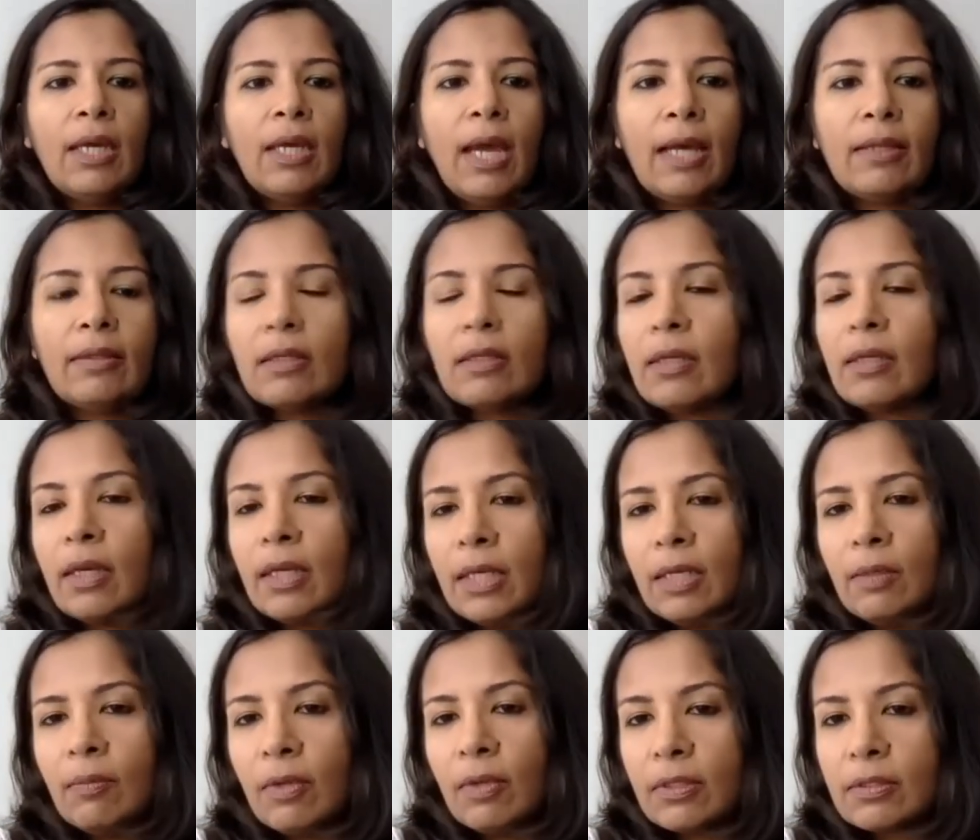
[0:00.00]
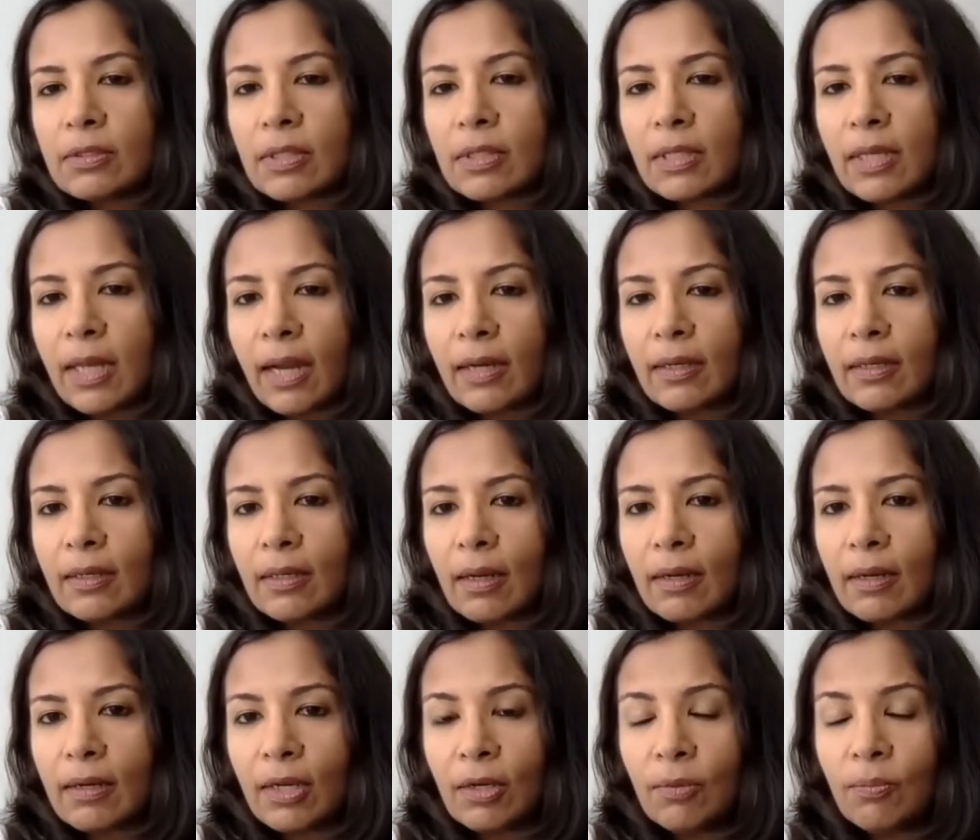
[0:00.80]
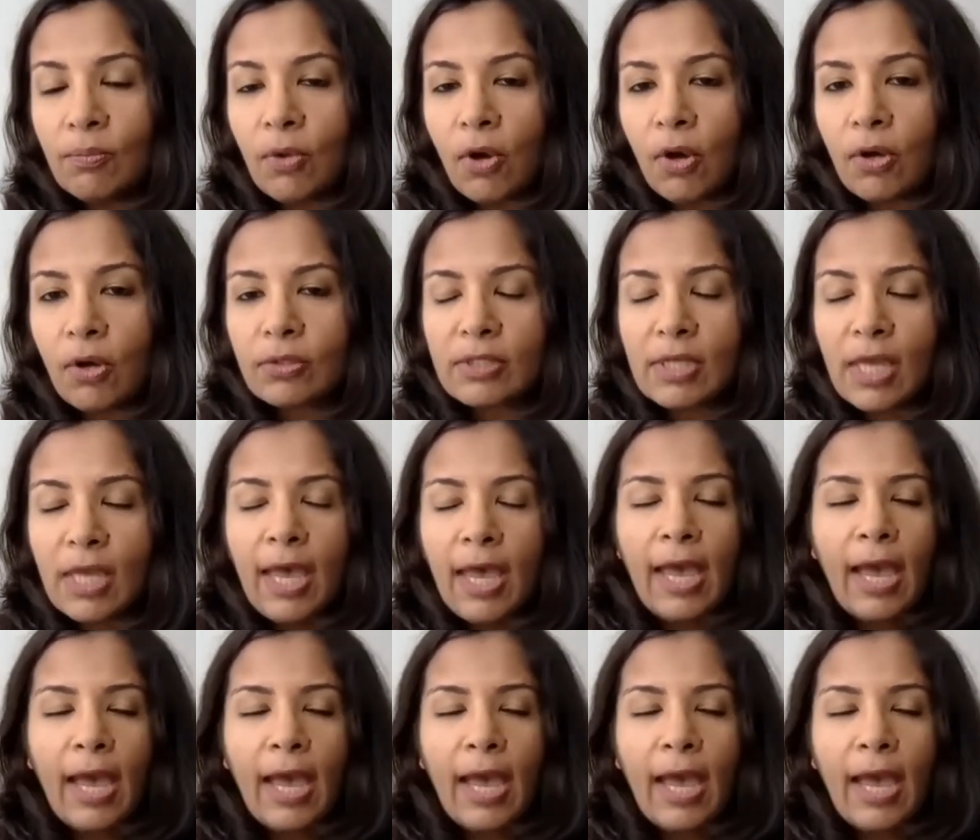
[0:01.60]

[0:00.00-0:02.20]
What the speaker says: And there are emails that land in our inbox.